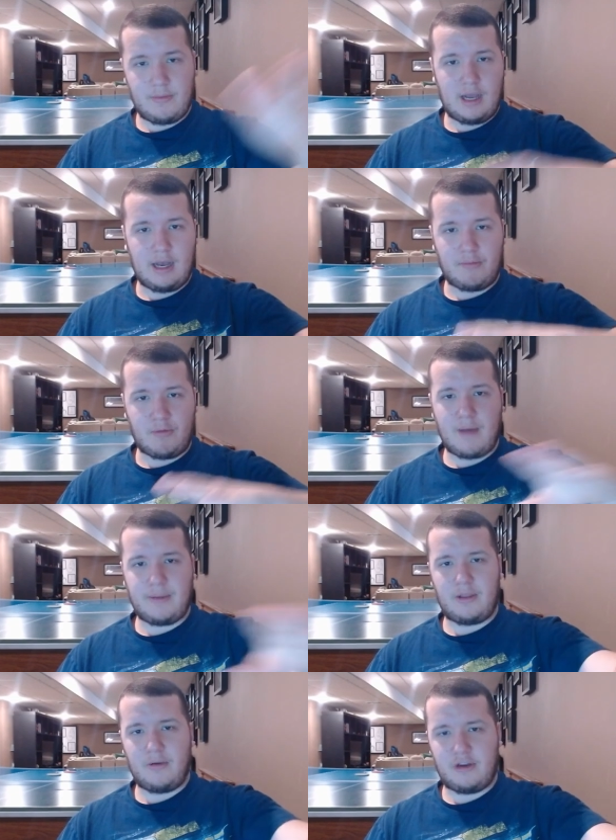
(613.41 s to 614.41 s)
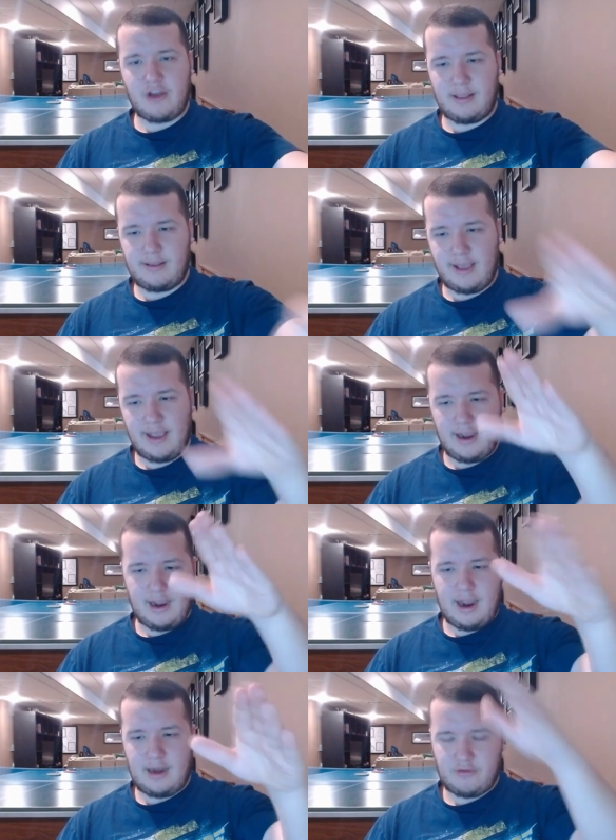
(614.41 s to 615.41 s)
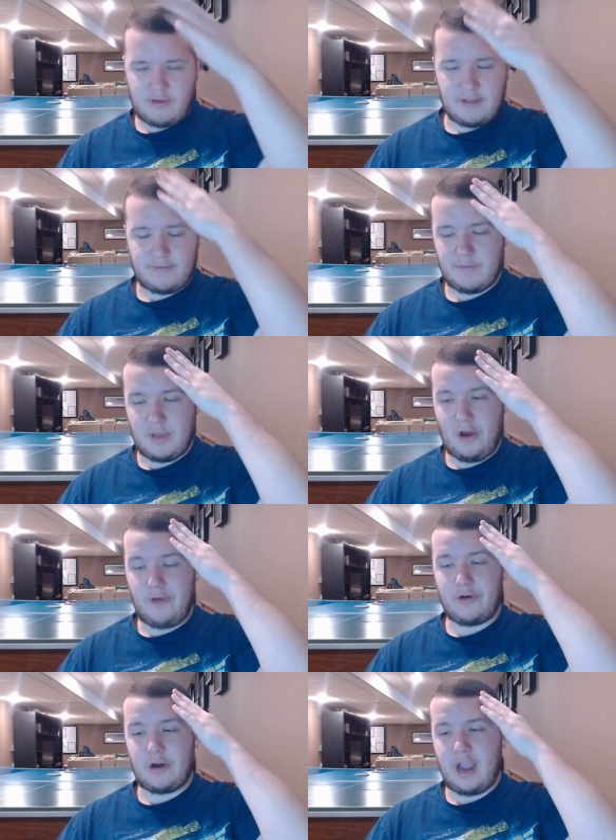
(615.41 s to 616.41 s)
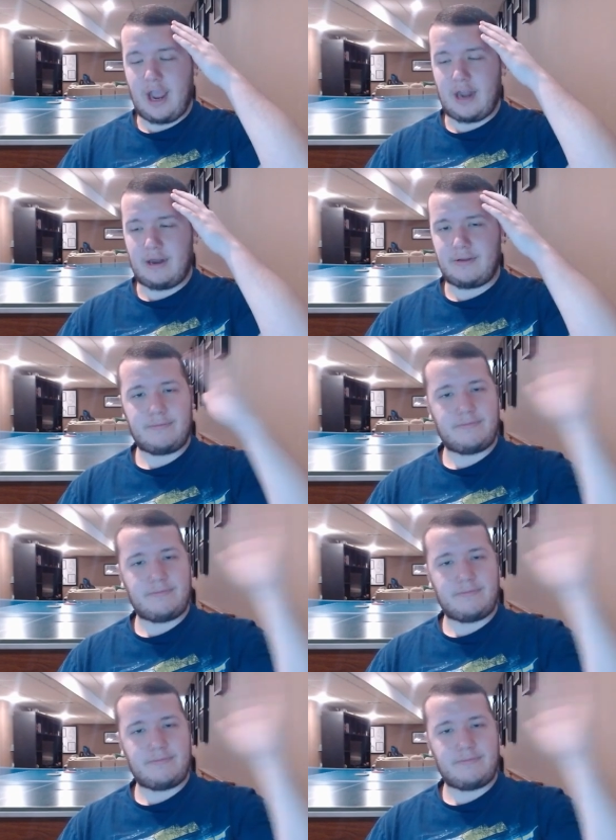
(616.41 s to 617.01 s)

uh, brought me to the jet ski and transferred me over and